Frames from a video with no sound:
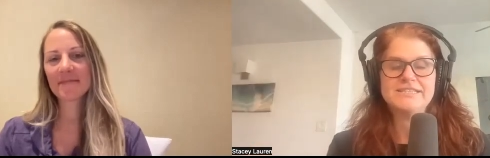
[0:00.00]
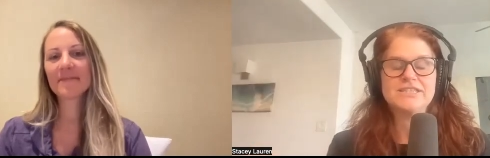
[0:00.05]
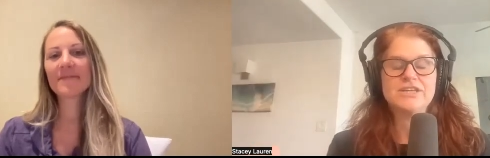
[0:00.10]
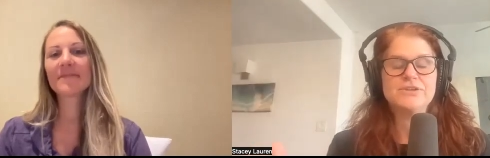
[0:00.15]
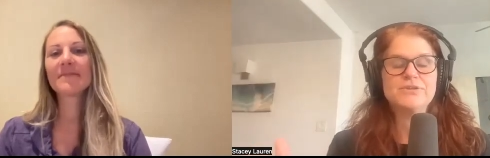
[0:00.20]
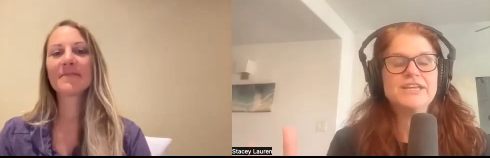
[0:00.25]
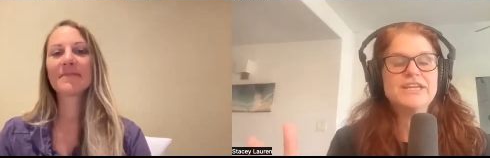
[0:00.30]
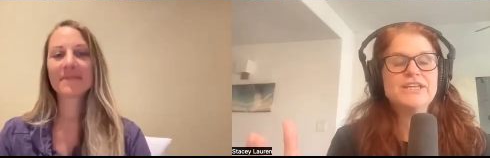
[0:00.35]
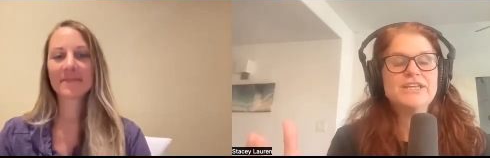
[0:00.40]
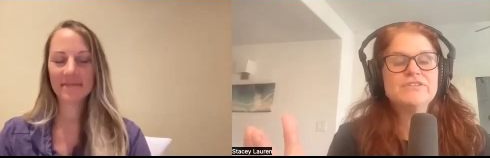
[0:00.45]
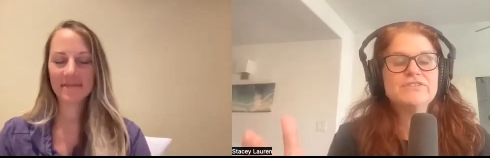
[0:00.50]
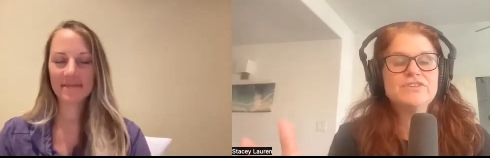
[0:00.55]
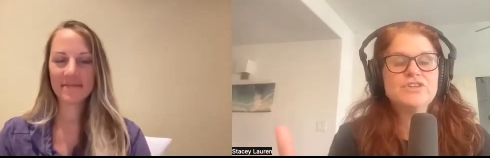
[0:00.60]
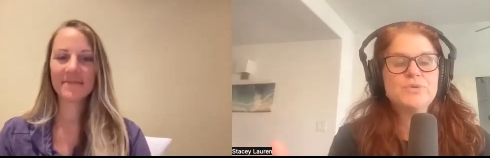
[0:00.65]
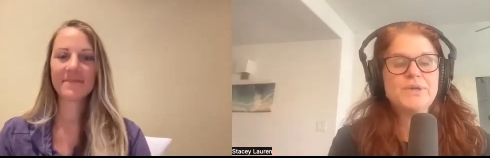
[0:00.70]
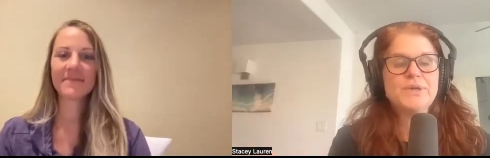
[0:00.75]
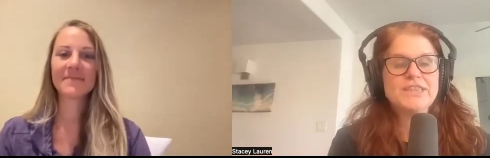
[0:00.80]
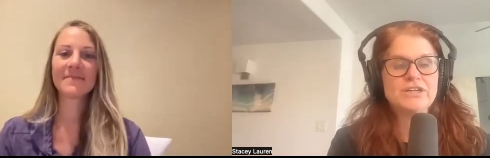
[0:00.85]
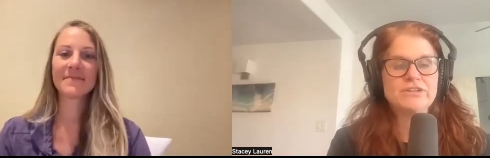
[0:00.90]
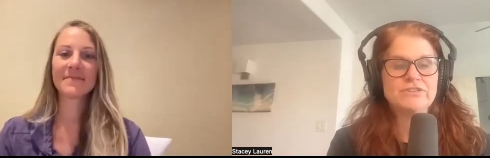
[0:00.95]
Speaker 1: They're
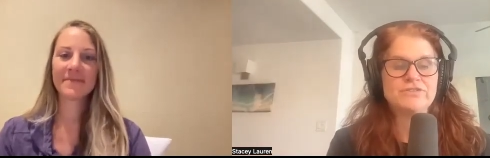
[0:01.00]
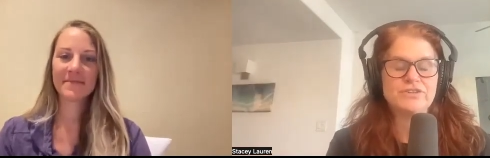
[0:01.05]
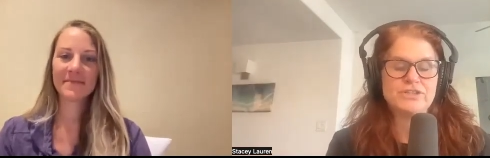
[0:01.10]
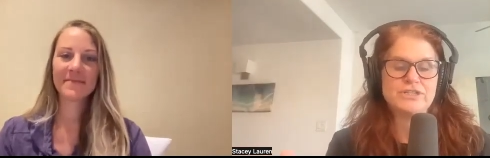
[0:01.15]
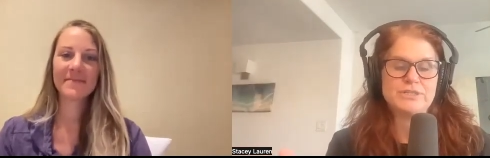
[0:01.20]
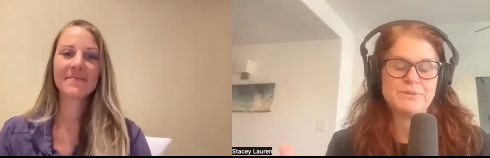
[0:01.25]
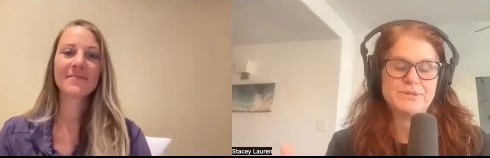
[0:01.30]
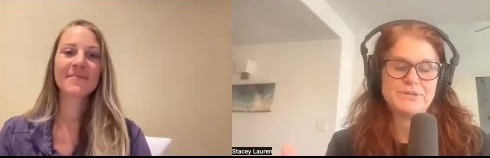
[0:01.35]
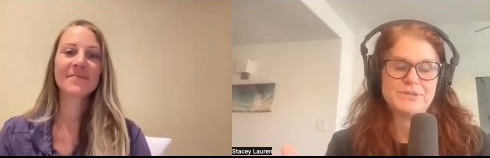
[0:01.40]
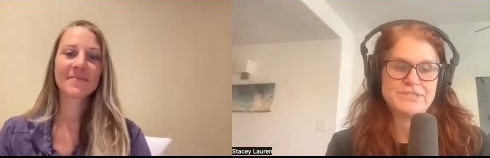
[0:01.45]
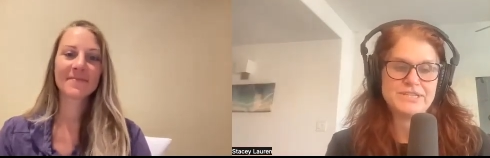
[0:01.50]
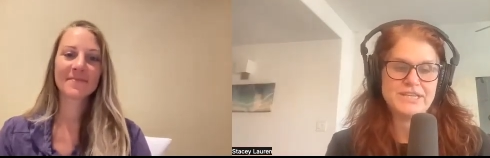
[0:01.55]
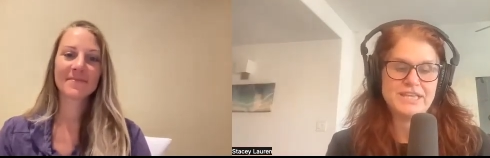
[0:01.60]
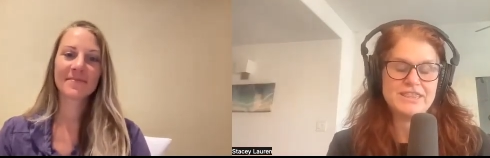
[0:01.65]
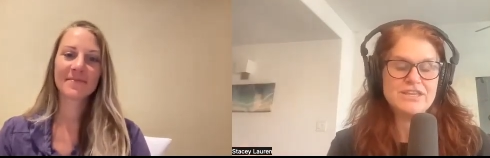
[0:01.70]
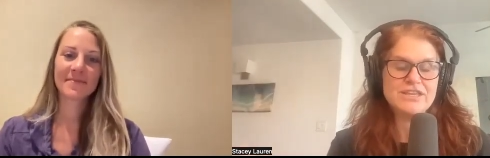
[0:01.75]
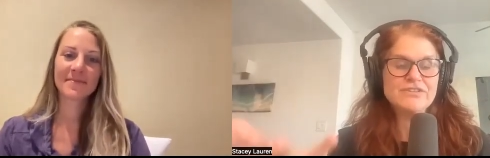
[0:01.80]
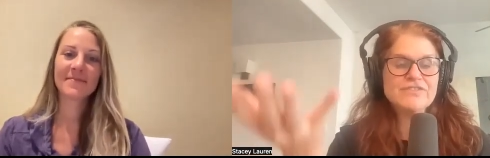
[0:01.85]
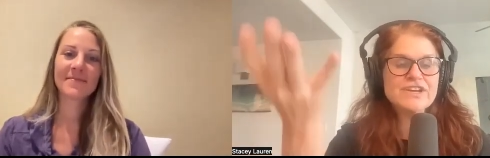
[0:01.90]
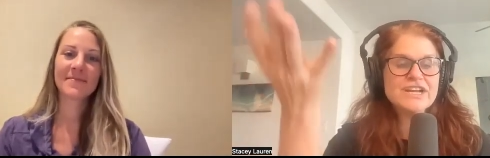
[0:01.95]
interviewing their first person.
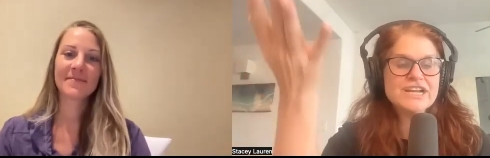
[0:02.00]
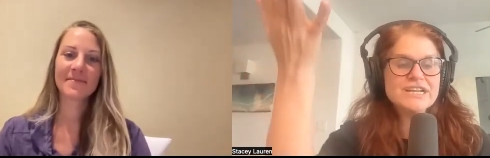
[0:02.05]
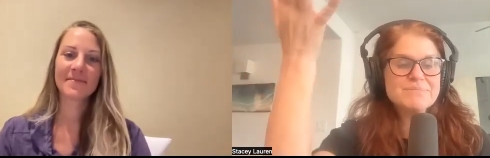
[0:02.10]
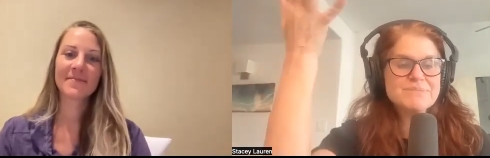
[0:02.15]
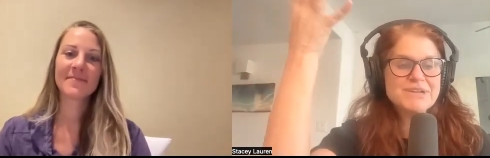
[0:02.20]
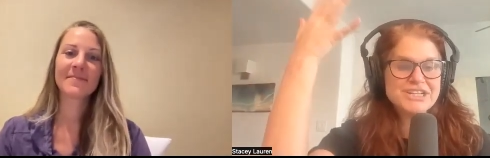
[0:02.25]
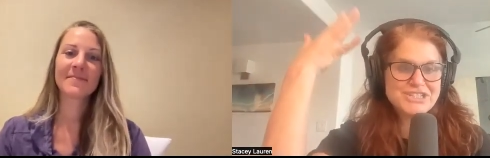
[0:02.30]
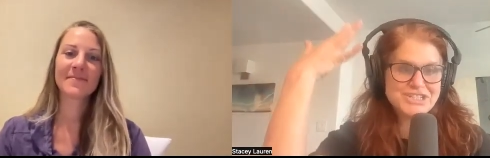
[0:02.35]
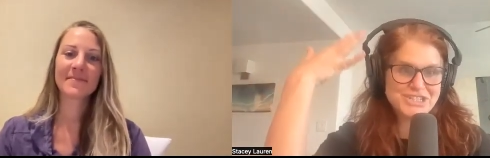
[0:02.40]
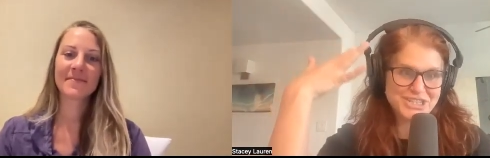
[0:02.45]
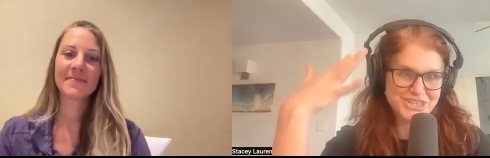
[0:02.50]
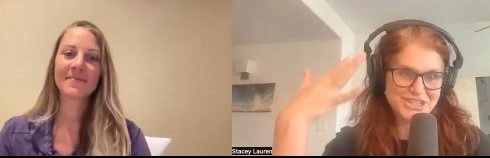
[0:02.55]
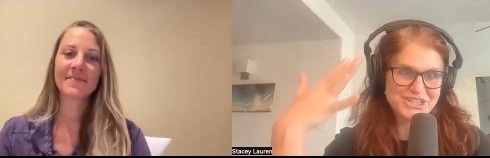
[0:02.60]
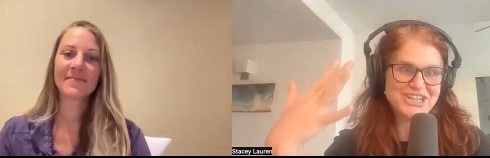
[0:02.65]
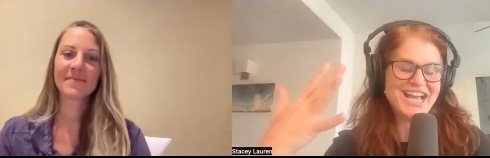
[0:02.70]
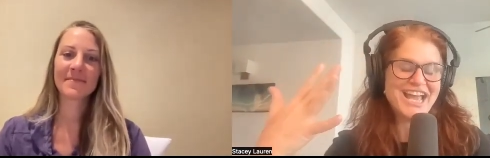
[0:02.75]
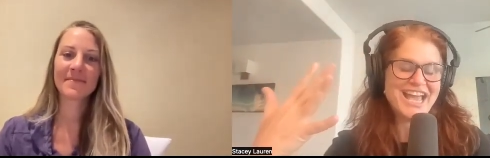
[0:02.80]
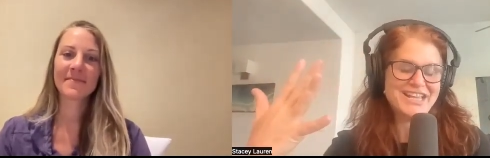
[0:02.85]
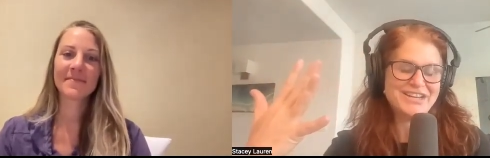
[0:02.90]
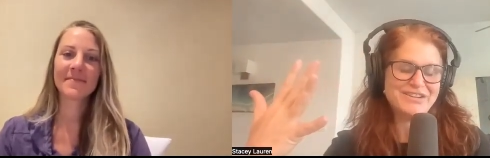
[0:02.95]
They're very much in their
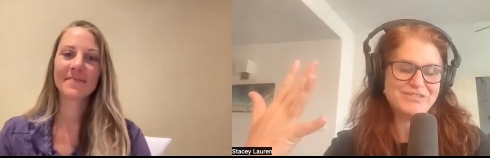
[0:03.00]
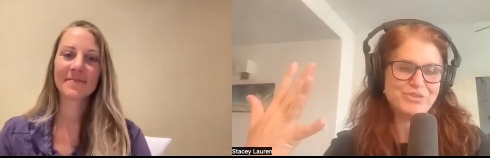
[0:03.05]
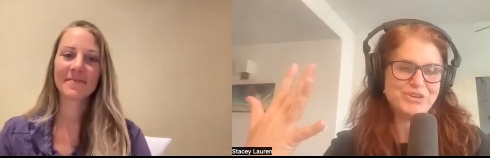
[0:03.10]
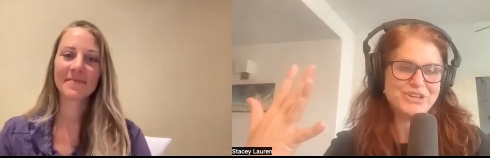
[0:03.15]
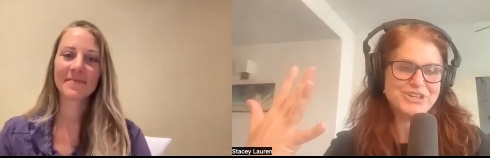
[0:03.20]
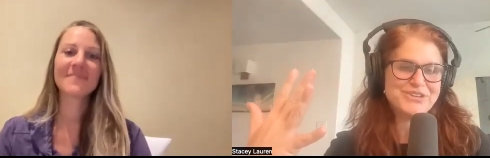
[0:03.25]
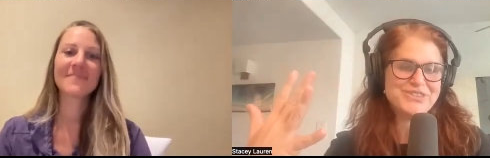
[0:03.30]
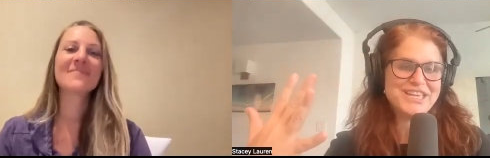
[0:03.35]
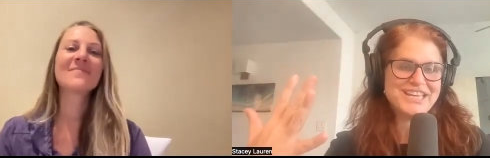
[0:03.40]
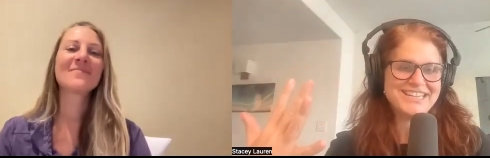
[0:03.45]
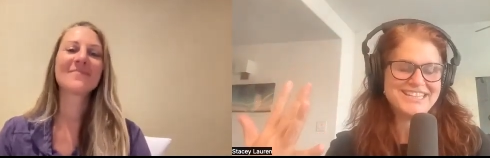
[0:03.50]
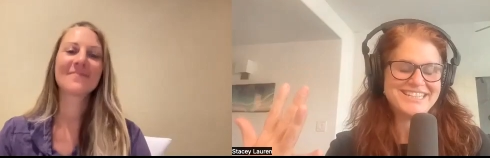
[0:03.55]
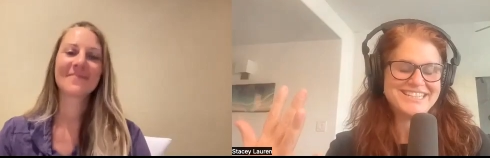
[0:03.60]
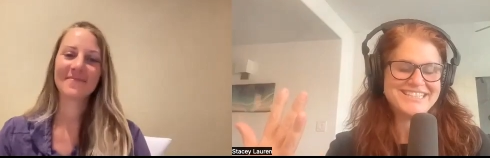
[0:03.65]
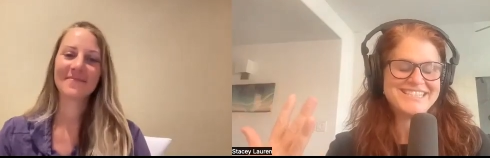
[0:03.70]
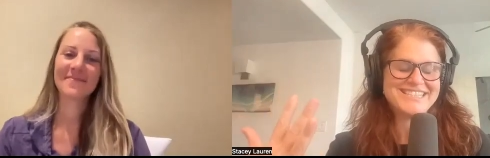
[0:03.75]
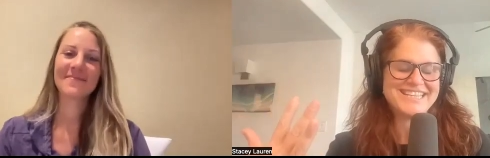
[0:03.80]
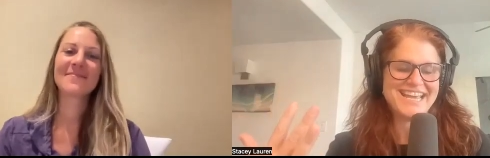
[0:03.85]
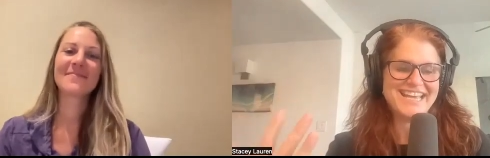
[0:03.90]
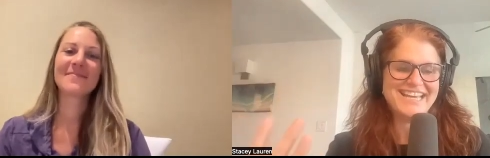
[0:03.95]
head of what are they going to
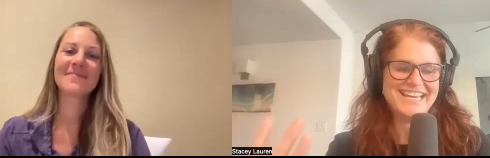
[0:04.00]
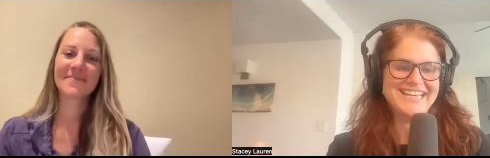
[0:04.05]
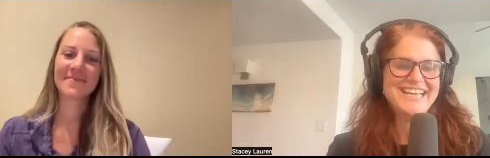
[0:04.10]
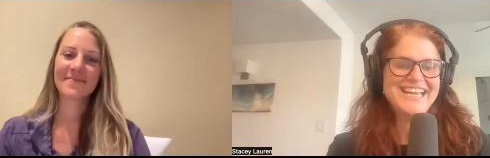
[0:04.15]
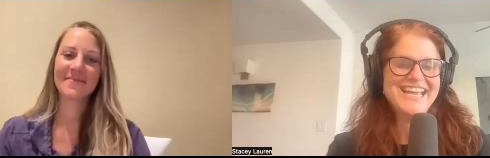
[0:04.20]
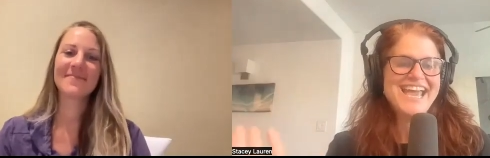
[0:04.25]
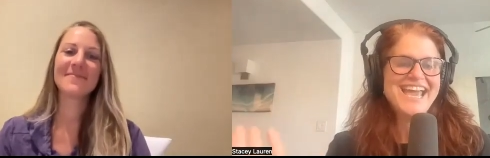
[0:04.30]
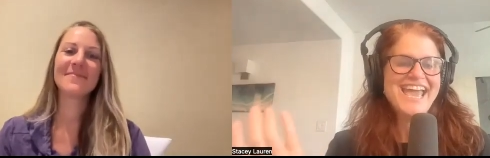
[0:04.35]
say.